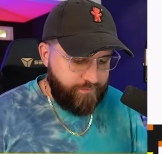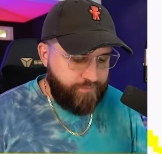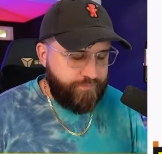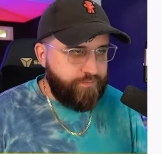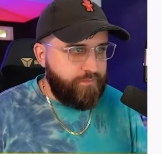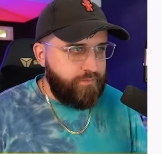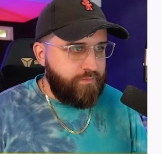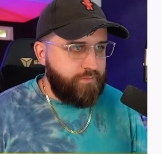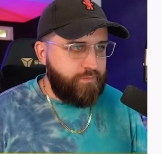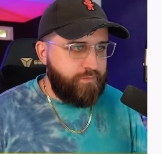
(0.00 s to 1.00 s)

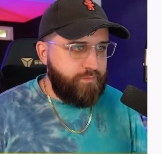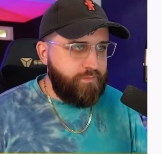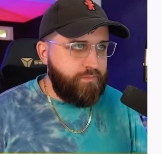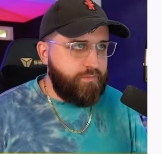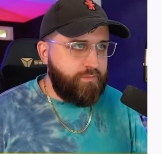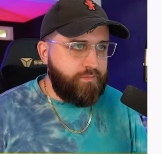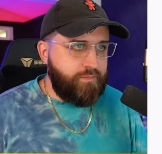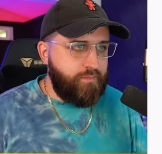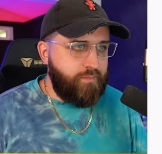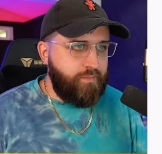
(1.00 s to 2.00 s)

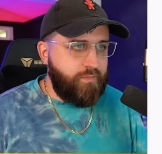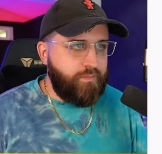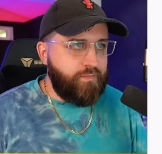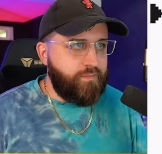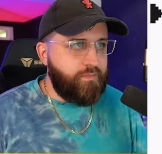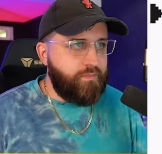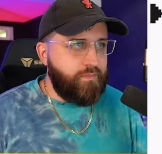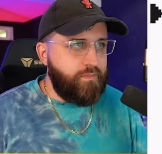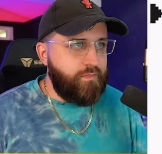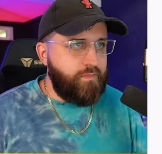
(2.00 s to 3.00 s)

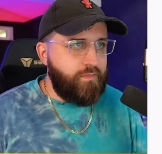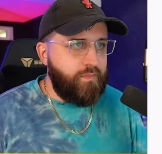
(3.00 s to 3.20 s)
Nothing is said.